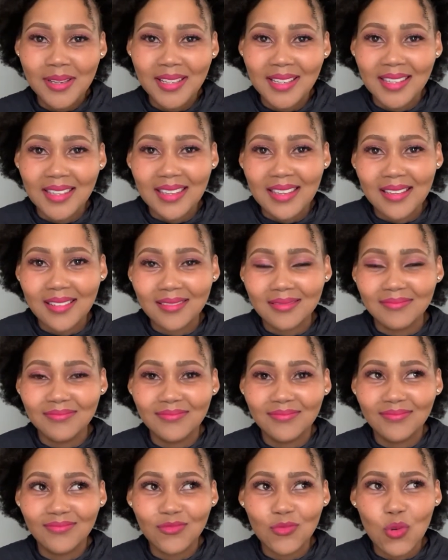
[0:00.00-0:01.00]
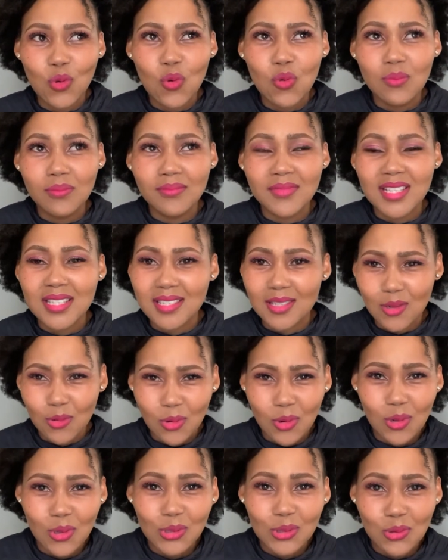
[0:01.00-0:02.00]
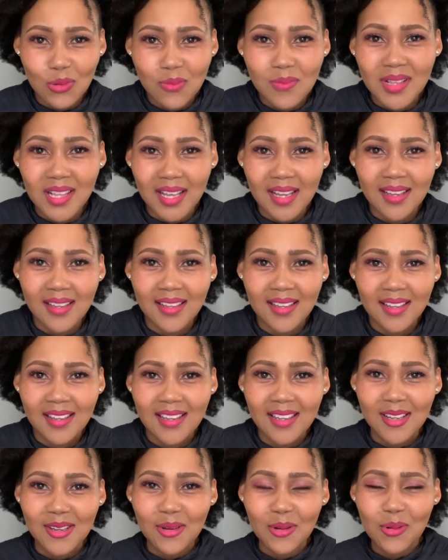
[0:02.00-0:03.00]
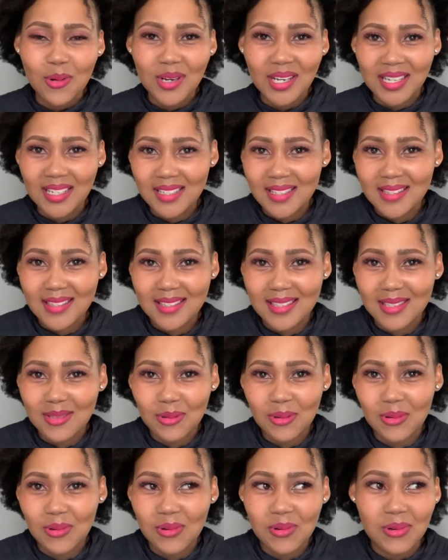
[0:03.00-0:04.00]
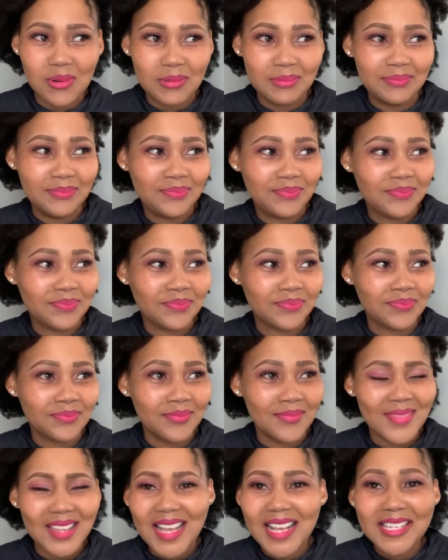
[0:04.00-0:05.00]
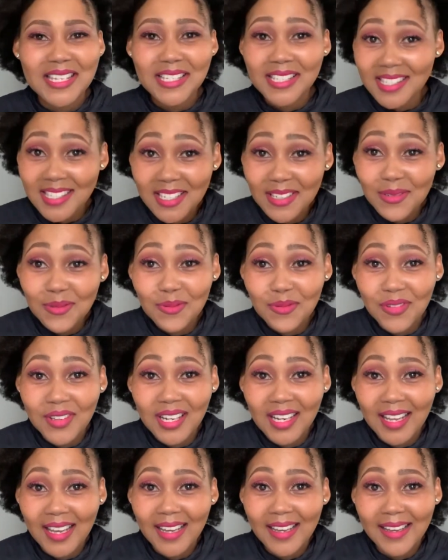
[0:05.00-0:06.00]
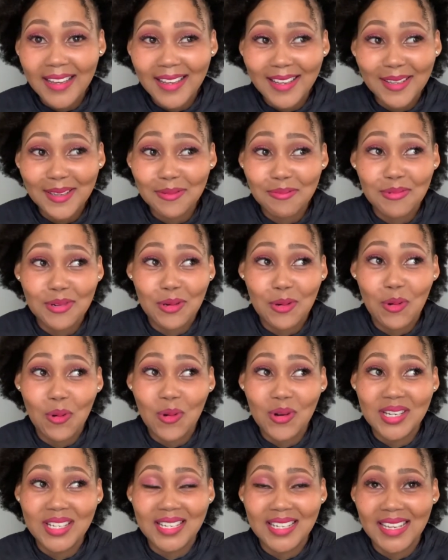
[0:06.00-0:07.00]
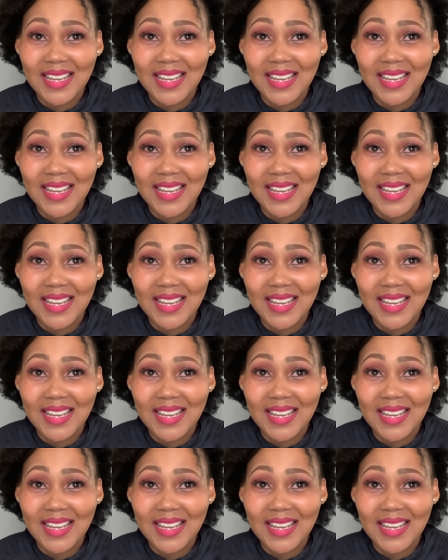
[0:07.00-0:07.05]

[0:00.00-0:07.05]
is it called umla or less, or I just didn't feel like recording.